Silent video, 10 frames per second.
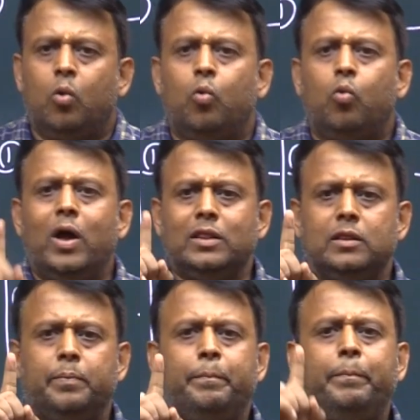one
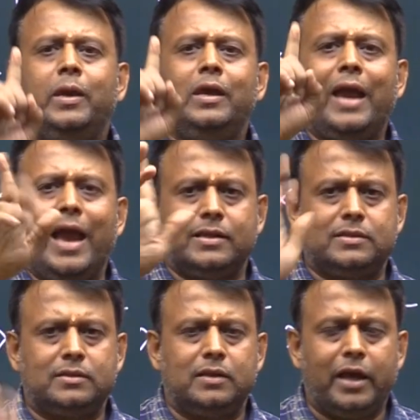px,
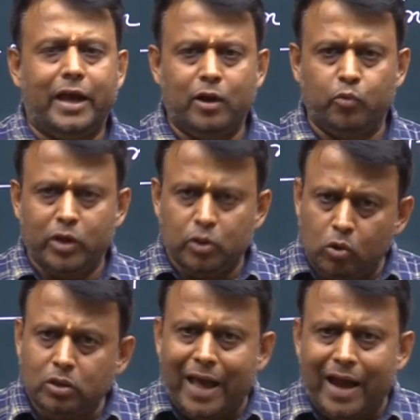and we
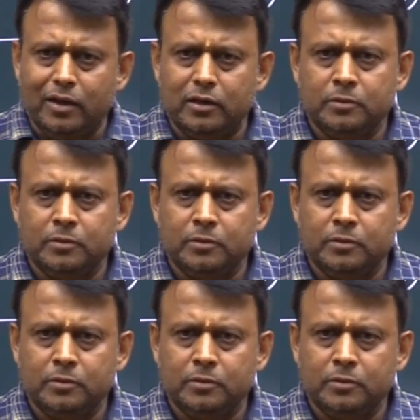know that